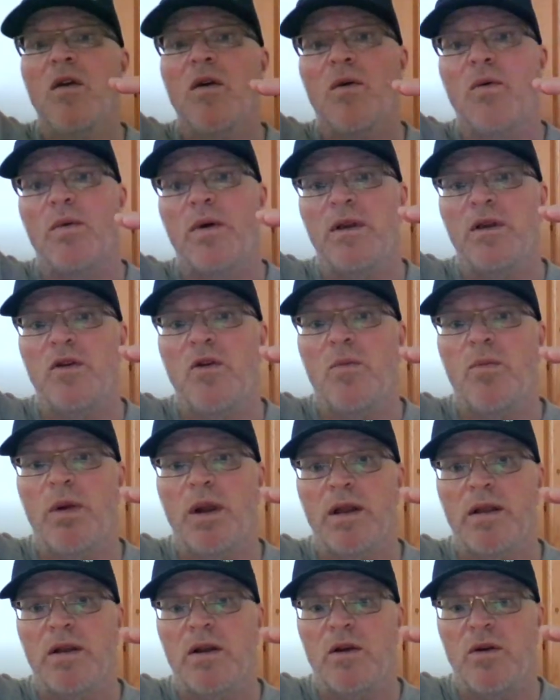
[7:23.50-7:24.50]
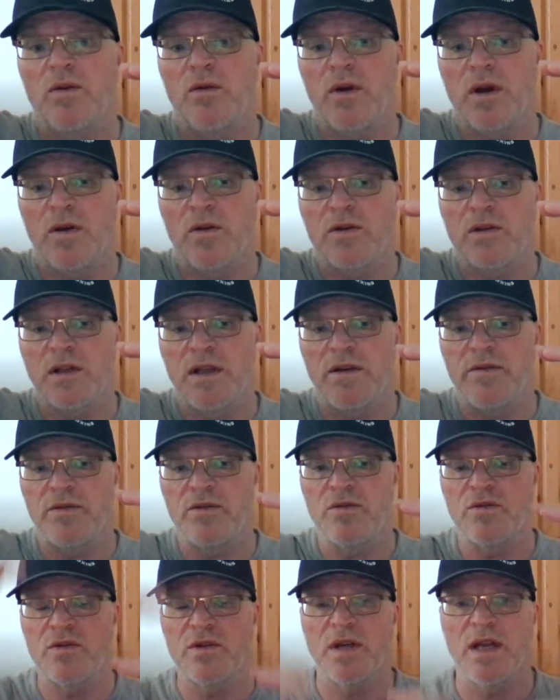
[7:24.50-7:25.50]
when your blood glucose
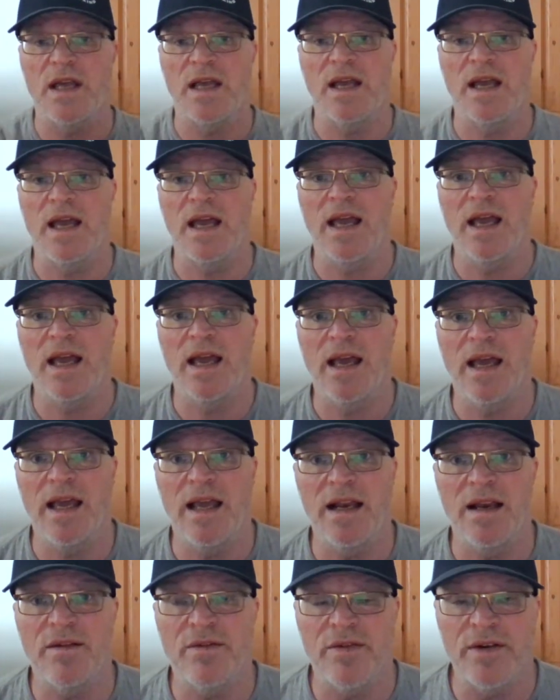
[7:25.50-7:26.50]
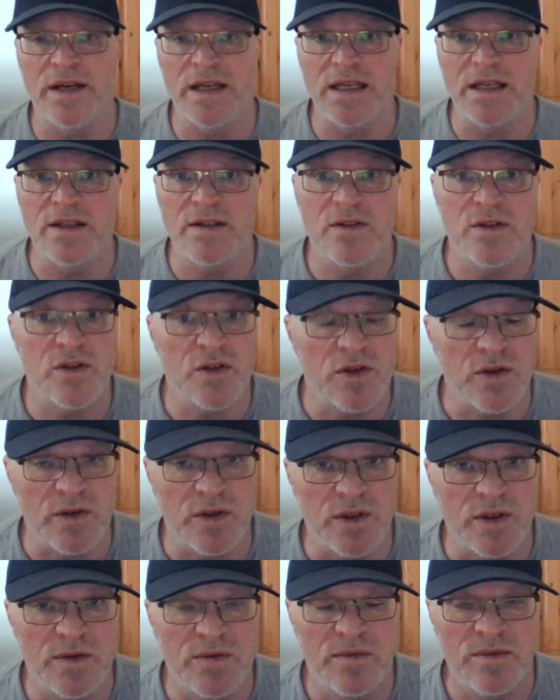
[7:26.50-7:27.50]
levels elevate, do
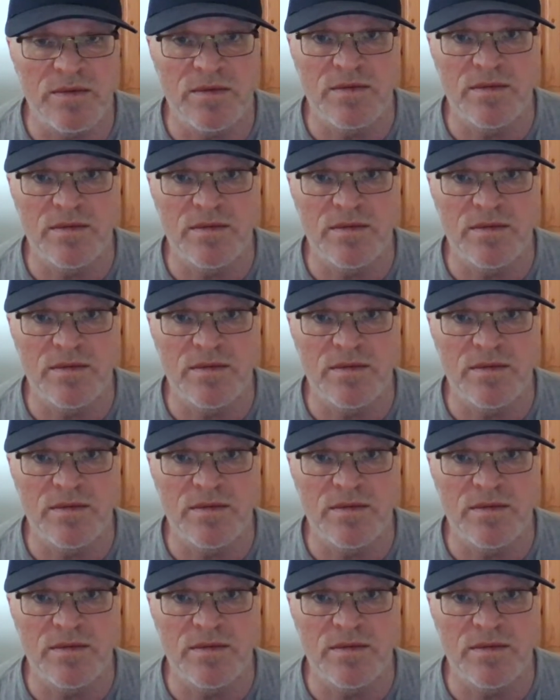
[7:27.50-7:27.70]
you?